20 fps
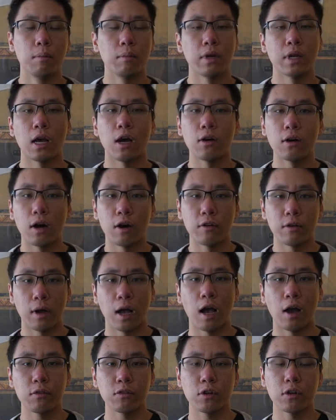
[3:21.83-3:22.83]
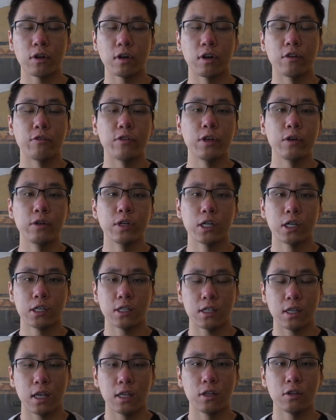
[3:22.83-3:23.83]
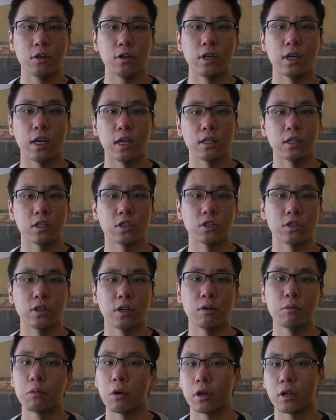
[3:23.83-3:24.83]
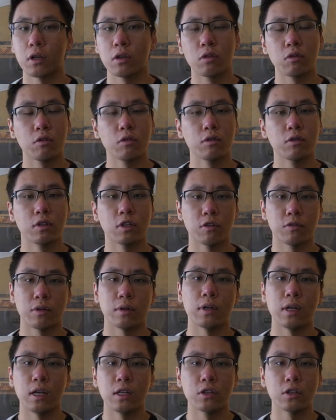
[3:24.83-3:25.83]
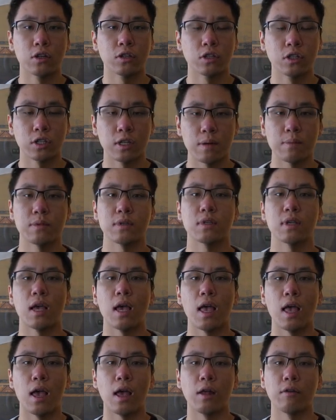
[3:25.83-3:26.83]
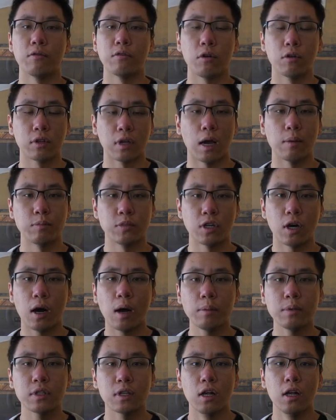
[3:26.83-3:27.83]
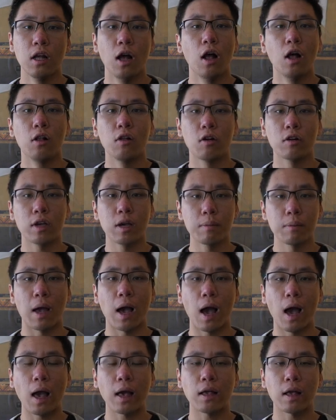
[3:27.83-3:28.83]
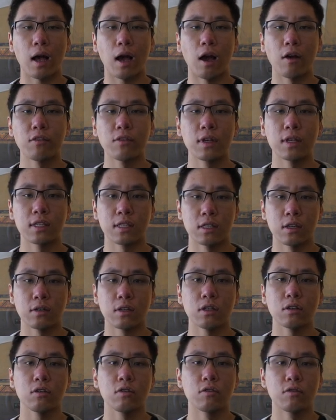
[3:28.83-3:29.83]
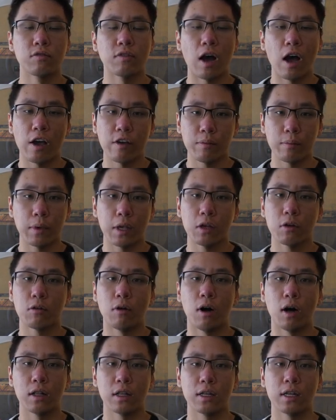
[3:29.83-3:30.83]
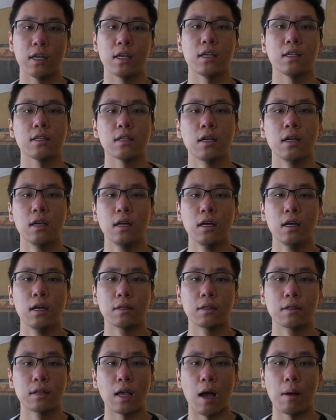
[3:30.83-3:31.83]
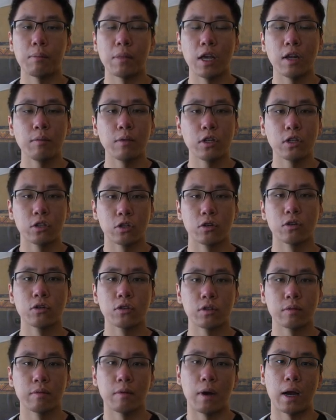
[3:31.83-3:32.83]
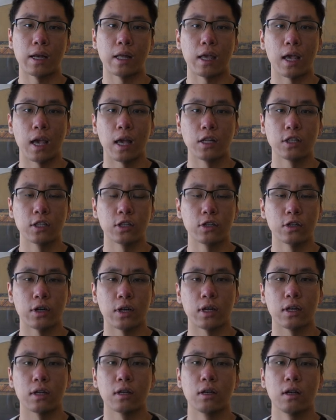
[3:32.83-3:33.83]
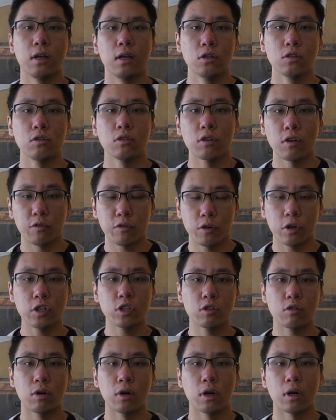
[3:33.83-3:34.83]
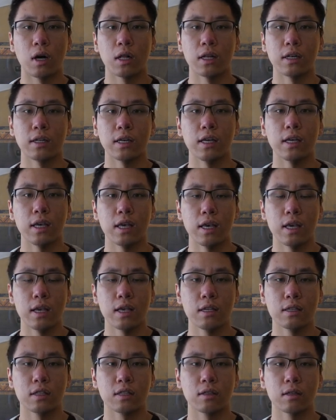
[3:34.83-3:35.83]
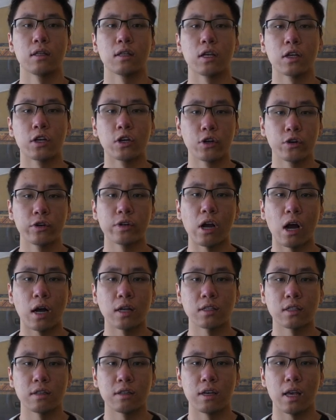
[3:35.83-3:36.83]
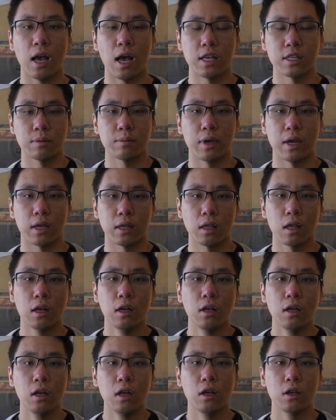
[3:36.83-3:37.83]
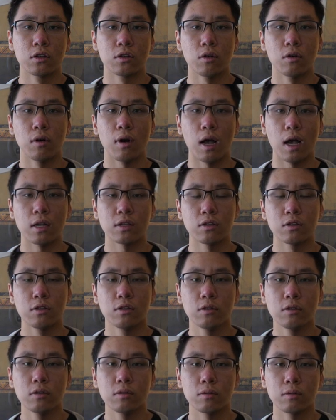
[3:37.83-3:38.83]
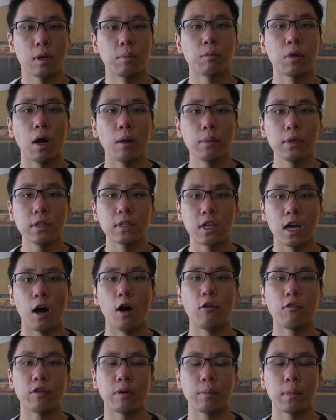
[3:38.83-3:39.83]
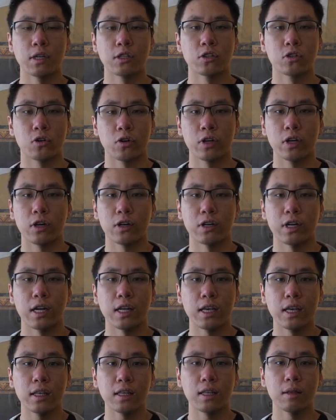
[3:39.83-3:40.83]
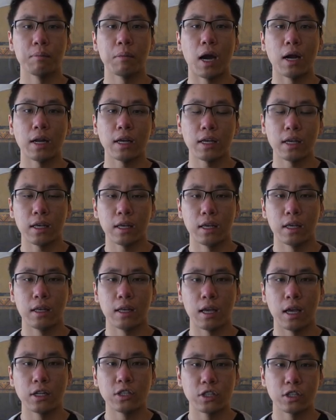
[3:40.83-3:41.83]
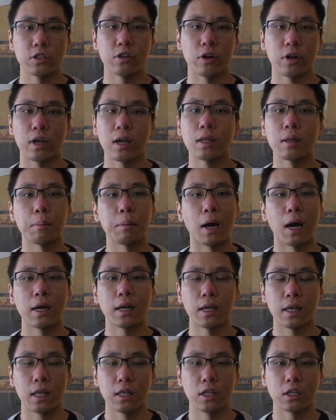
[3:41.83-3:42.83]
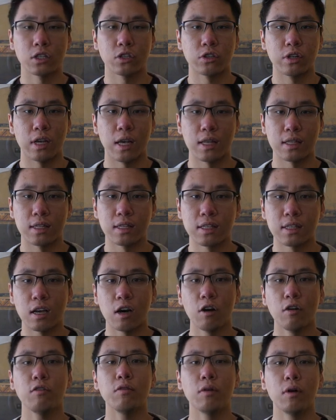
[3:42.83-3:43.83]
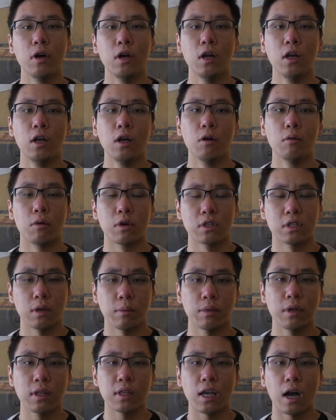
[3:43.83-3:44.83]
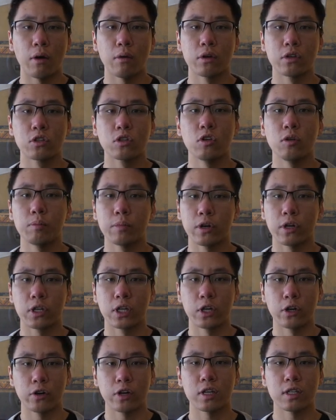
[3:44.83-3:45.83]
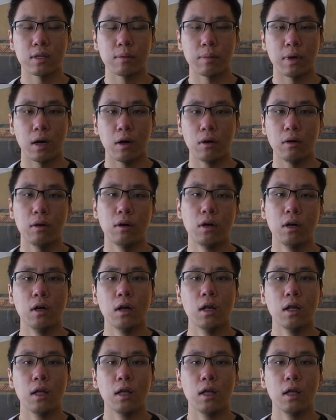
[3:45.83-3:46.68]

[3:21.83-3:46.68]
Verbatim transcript: But now, after a few years into the industry, working through different internships and full-time jobs, looking back, I've distilled it to 5 main qualities that made me choose mining engineering. So the first quality is the curiosity aspect. So as you can probably tell from my story already, mining engineering and the mining industry itself was something that I was super curious about.